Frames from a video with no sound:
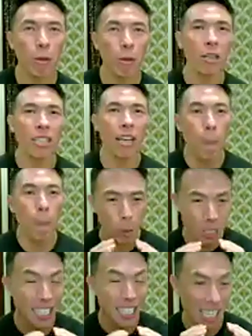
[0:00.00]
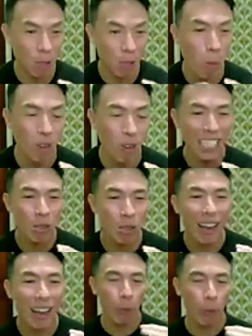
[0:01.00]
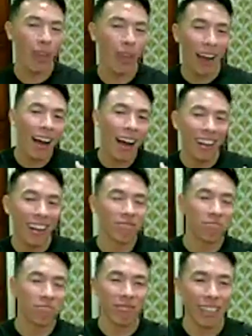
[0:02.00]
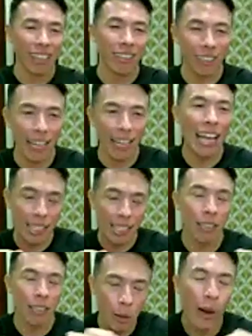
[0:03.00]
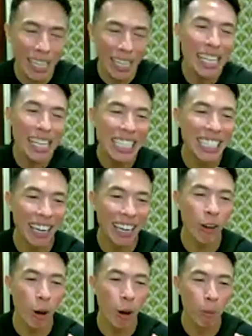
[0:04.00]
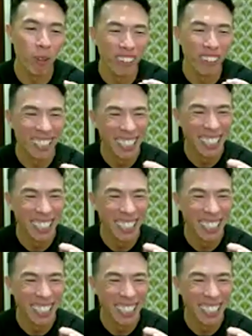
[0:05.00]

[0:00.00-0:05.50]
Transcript: our portions are small, that's why we are as are leaner than normal.